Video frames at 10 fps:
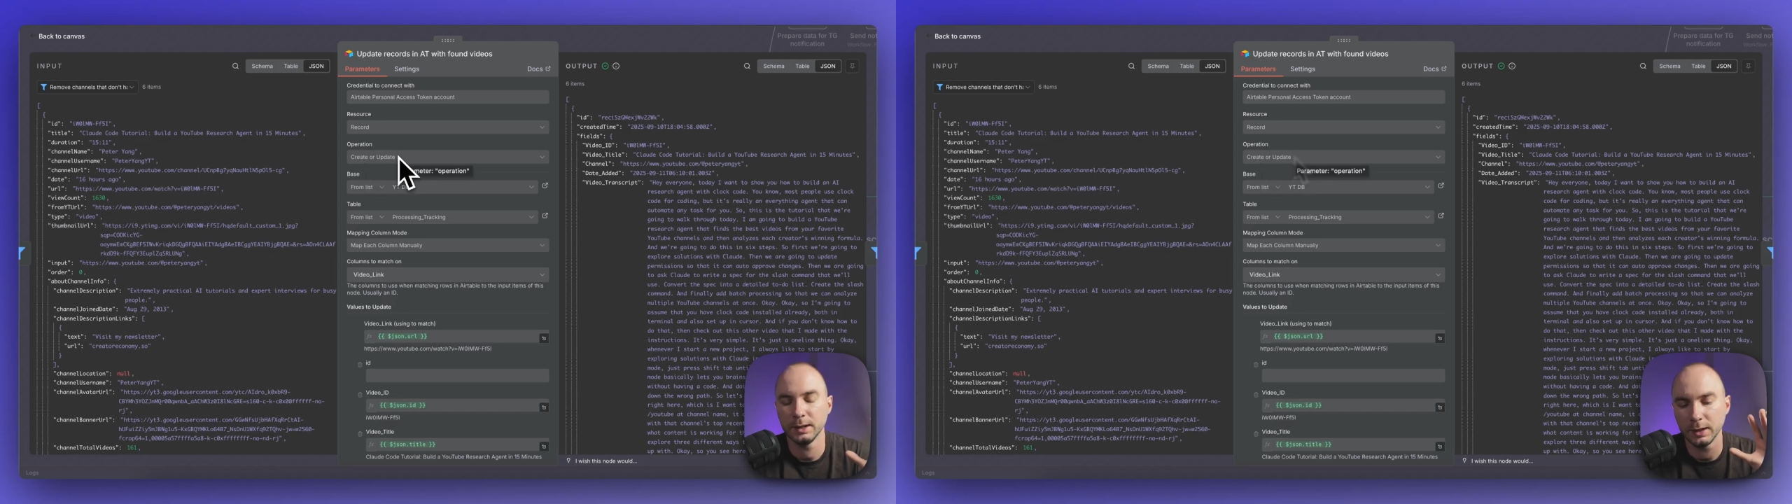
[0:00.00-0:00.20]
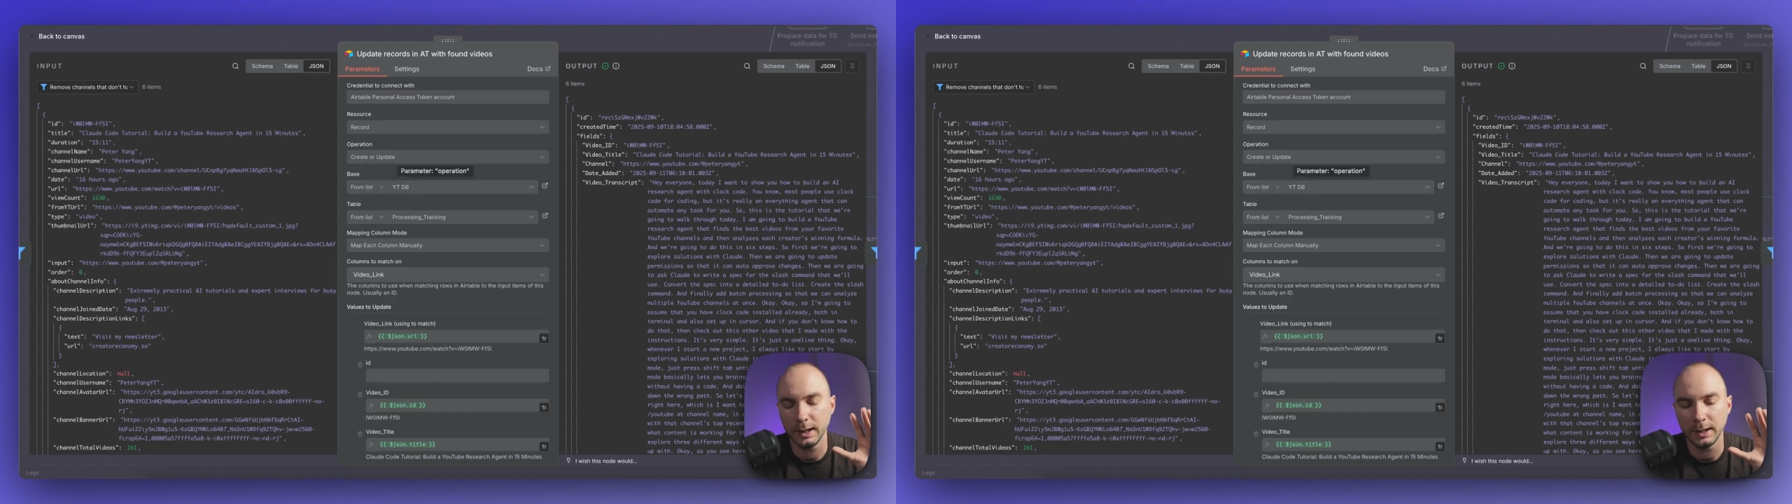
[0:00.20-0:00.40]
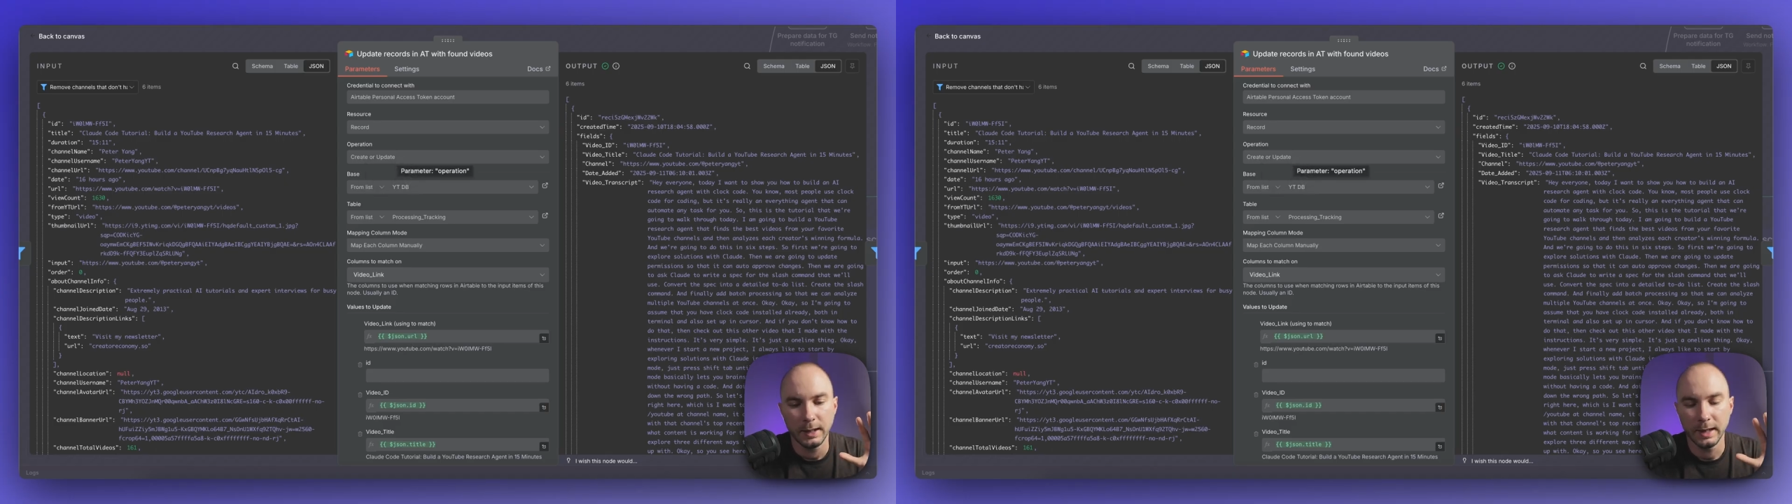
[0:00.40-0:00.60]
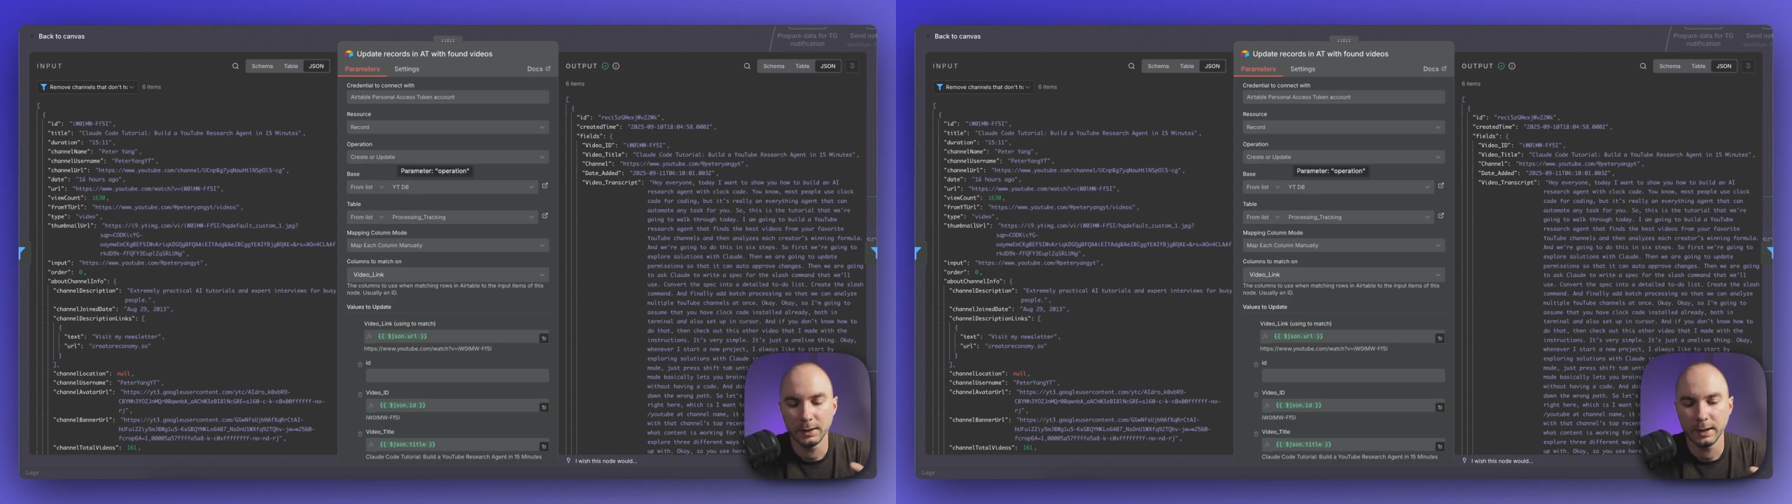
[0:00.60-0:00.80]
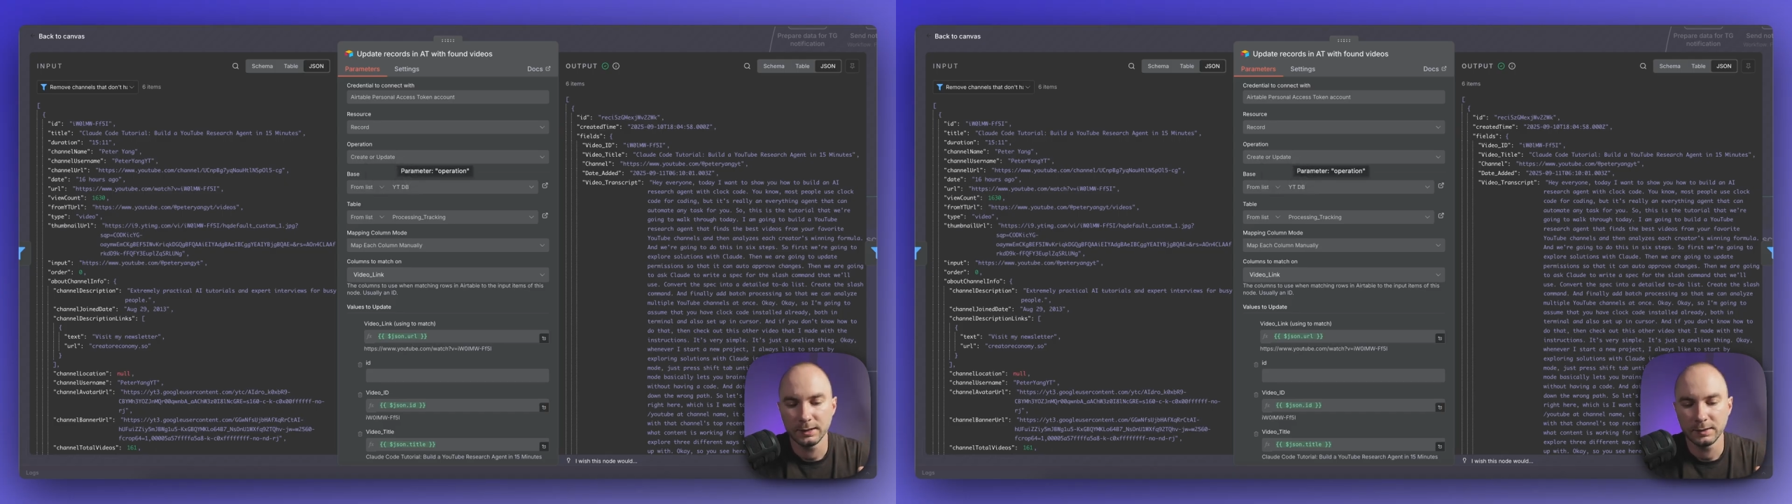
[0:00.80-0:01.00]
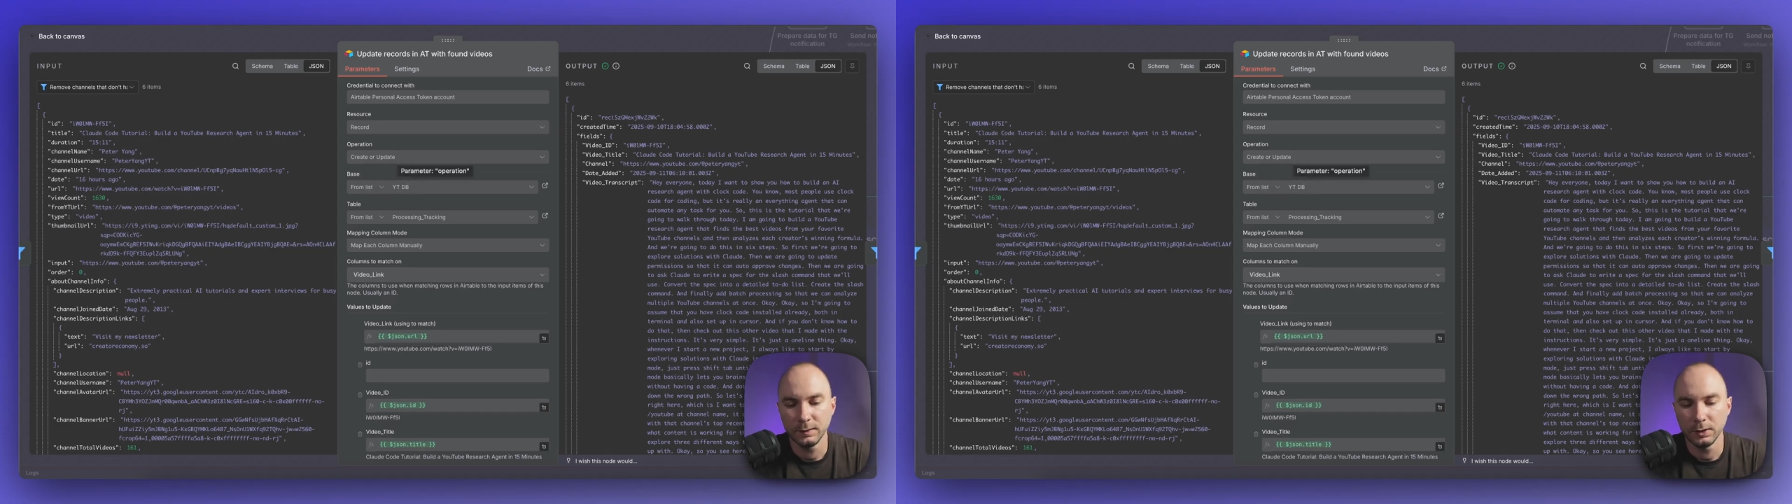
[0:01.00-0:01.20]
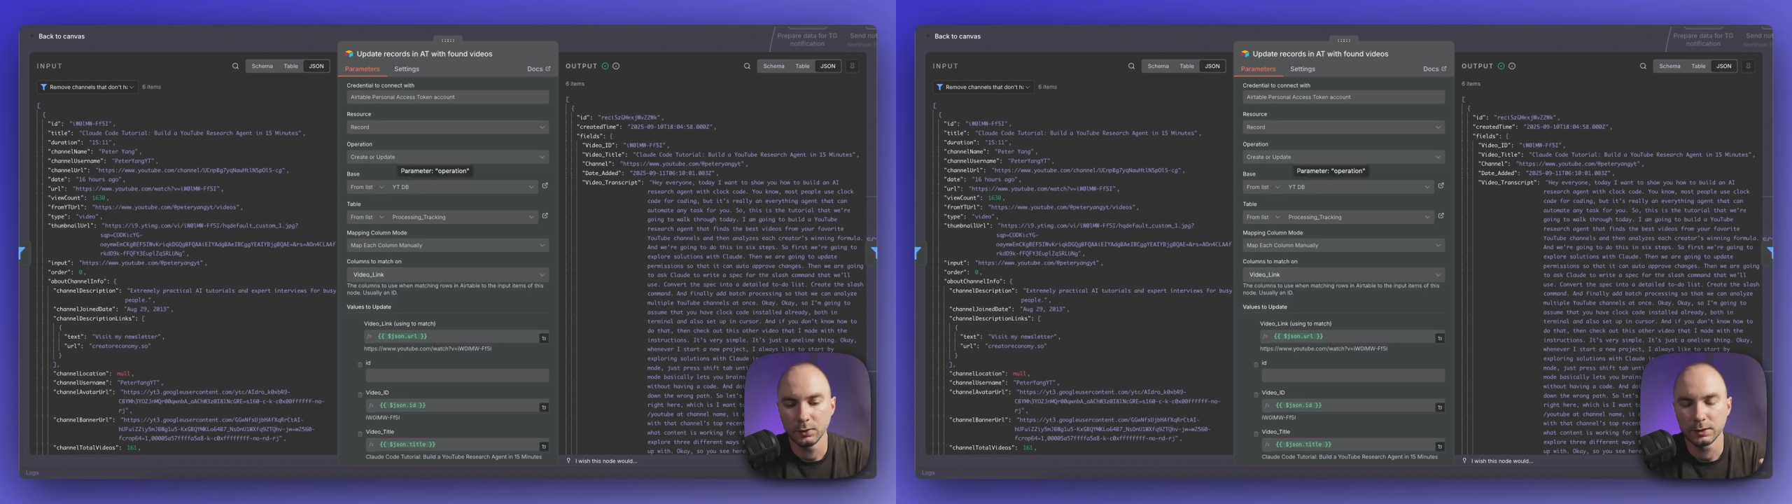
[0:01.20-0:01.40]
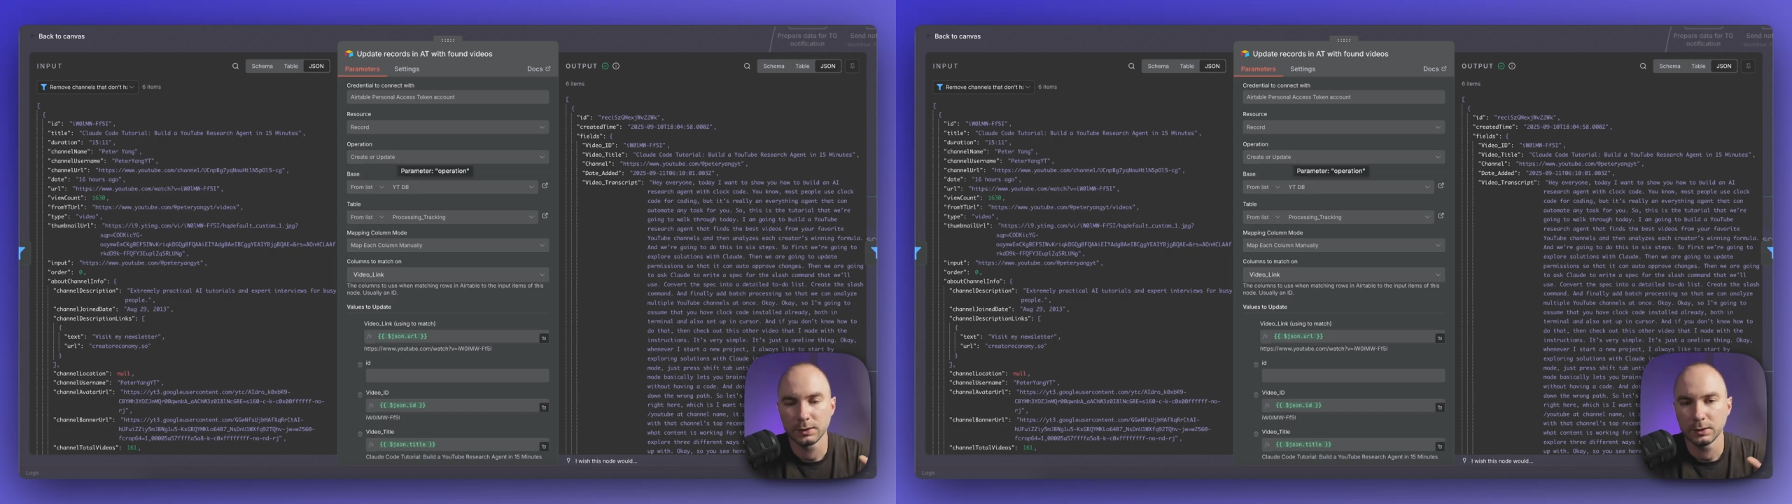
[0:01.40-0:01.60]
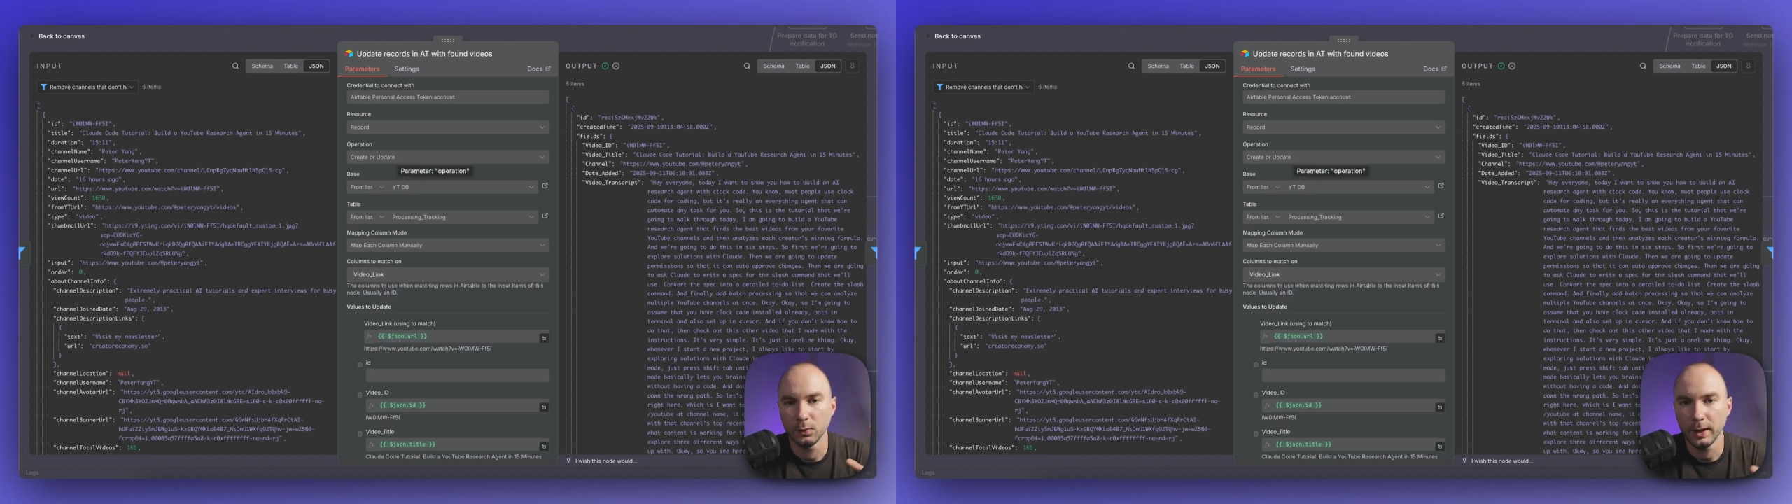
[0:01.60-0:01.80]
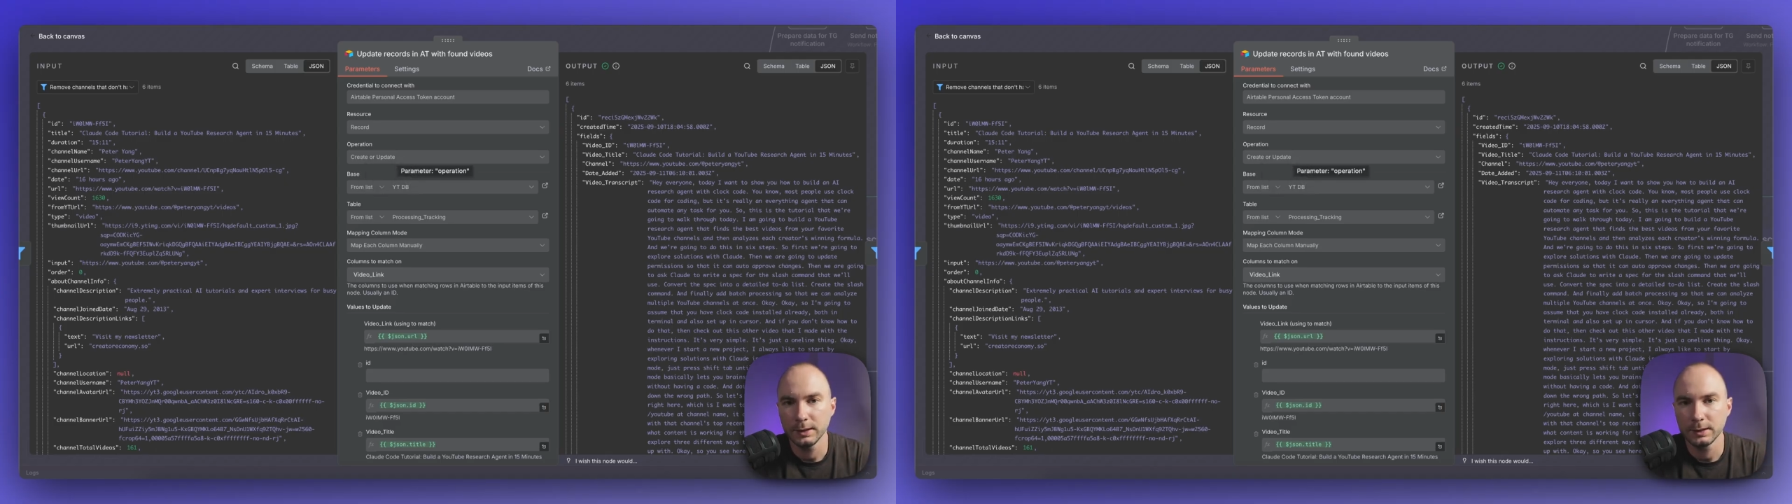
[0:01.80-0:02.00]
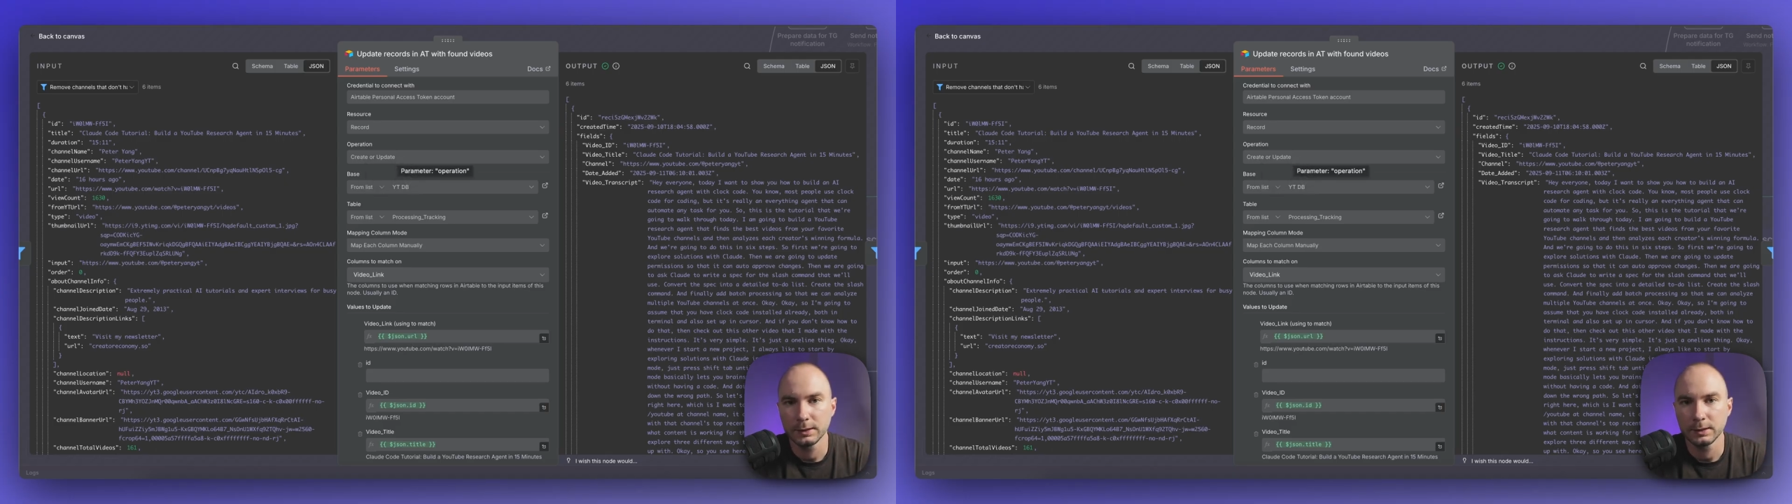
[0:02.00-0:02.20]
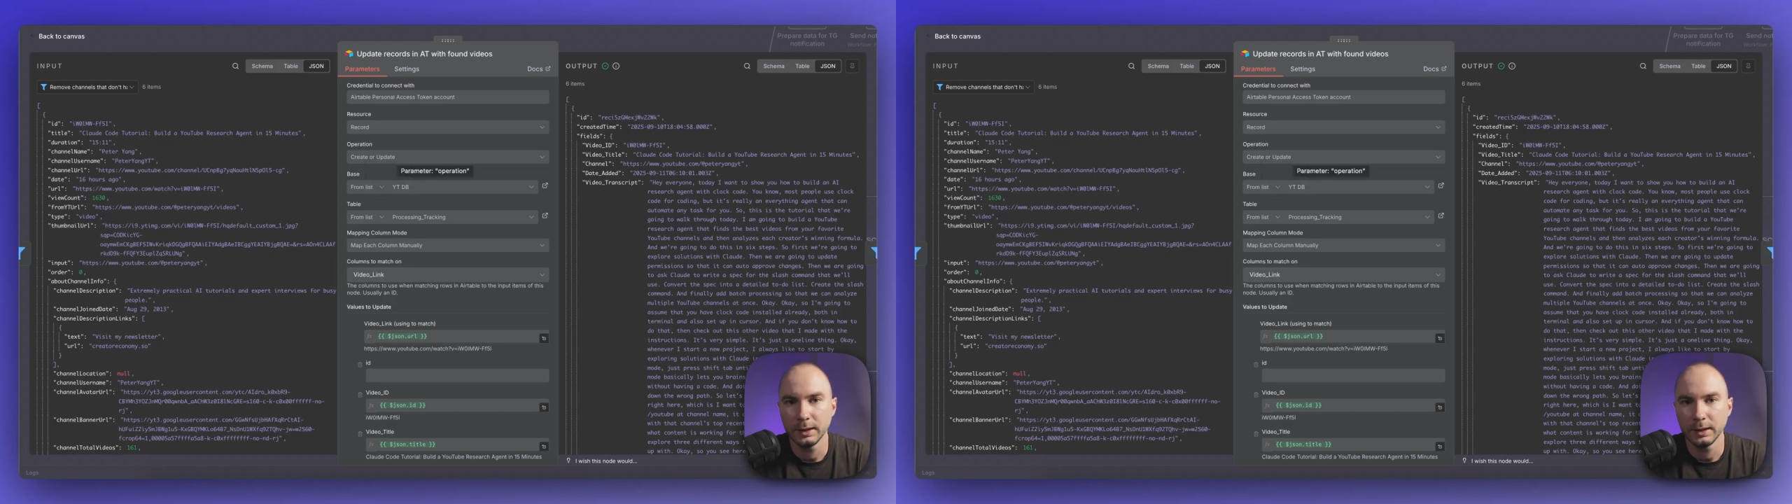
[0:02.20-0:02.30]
I analyze videos twice